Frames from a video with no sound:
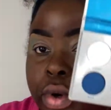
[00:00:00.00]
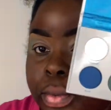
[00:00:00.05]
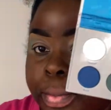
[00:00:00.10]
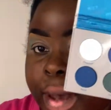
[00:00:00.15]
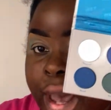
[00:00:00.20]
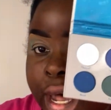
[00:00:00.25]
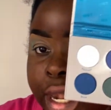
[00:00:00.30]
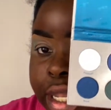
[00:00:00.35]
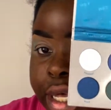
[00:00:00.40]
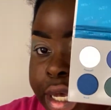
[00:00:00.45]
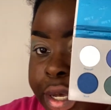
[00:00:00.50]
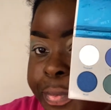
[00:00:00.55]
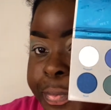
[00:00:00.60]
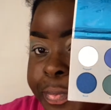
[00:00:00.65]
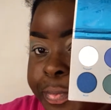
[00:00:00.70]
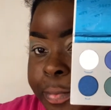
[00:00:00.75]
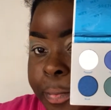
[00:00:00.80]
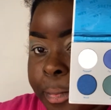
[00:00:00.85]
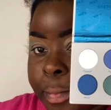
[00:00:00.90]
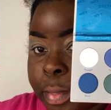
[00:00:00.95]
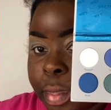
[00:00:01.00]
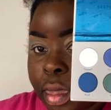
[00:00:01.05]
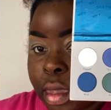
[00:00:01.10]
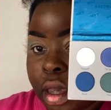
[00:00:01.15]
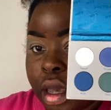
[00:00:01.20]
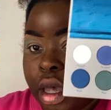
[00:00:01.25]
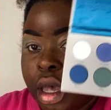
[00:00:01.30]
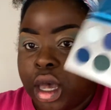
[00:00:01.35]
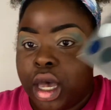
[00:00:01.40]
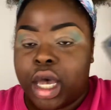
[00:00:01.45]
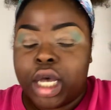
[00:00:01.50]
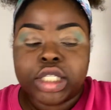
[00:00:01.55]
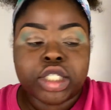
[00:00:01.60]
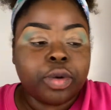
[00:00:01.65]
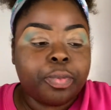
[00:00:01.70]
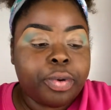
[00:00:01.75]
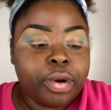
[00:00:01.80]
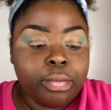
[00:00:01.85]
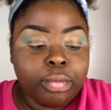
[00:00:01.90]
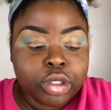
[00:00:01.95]
palette. And so
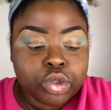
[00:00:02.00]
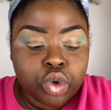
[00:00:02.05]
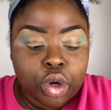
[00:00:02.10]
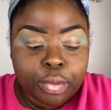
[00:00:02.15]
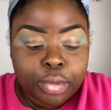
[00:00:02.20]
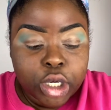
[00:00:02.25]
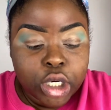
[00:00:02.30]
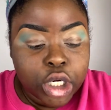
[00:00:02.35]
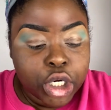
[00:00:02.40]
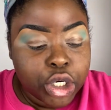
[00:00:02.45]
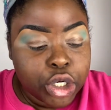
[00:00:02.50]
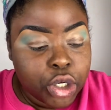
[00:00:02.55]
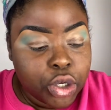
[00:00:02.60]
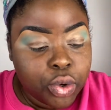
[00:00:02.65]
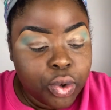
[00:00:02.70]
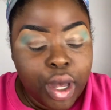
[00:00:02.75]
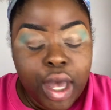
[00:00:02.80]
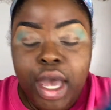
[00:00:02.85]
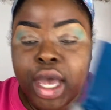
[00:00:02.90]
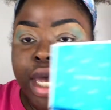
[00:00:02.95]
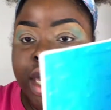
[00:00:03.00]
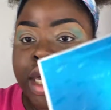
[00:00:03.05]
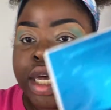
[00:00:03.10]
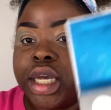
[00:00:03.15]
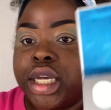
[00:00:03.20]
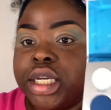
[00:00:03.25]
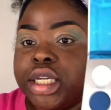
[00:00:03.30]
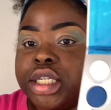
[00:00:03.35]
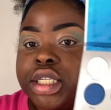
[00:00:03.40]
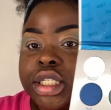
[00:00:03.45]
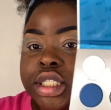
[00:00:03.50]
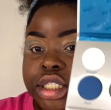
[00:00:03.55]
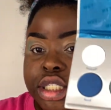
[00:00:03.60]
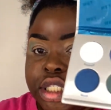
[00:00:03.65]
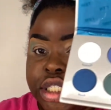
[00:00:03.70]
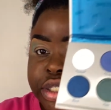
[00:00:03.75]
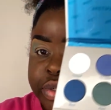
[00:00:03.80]
pretty much what I'm gonna do is